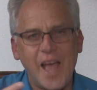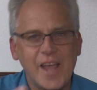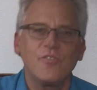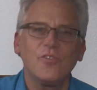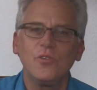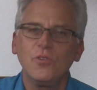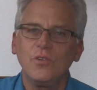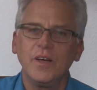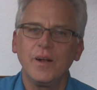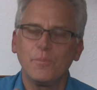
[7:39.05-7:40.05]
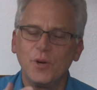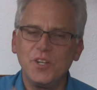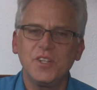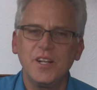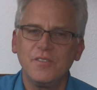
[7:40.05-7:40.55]
thankful and
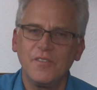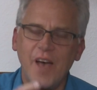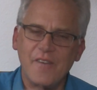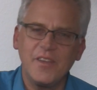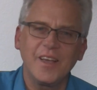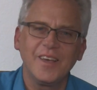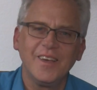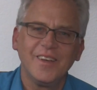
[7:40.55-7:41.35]
appreciative of having